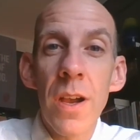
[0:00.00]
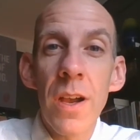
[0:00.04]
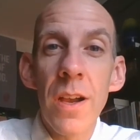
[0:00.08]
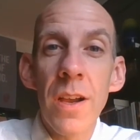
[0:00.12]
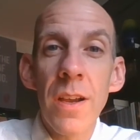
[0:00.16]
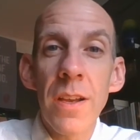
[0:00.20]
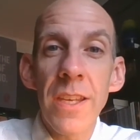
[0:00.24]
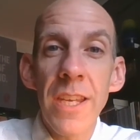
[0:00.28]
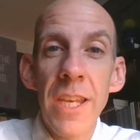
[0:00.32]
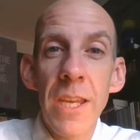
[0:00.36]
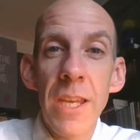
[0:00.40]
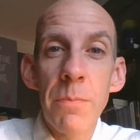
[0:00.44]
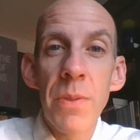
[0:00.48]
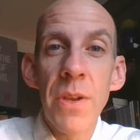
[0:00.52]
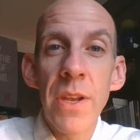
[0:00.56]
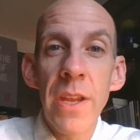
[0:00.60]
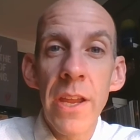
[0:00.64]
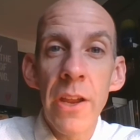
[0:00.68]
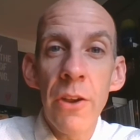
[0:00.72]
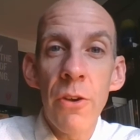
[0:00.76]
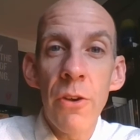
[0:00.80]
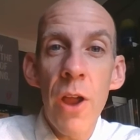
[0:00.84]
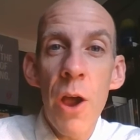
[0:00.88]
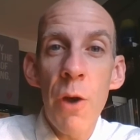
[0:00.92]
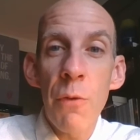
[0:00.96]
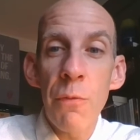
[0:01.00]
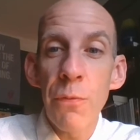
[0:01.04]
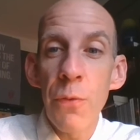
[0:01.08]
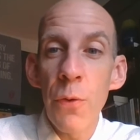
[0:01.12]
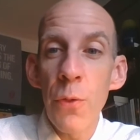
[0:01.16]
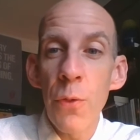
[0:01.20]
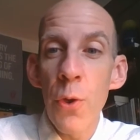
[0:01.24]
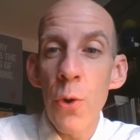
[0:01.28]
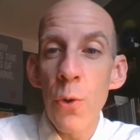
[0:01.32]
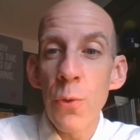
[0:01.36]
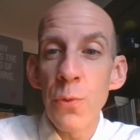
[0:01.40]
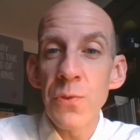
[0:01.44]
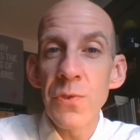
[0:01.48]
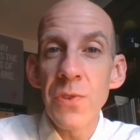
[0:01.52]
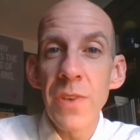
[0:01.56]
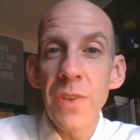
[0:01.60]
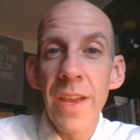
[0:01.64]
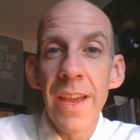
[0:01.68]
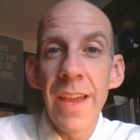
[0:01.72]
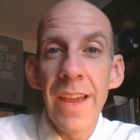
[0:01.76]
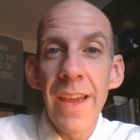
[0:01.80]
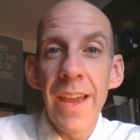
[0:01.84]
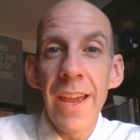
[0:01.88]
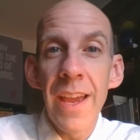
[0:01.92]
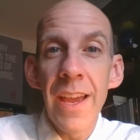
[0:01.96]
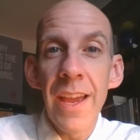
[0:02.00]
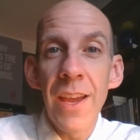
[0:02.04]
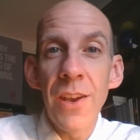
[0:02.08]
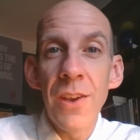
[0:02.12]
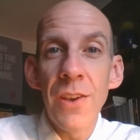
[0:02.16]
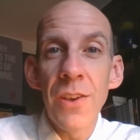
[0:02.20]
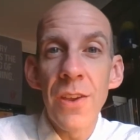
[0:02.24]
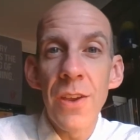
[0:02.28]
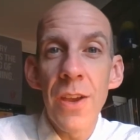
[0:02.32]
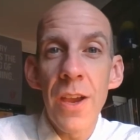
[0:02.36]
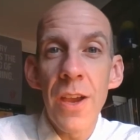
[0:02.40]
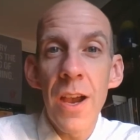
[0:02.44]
keep an ear out for those. And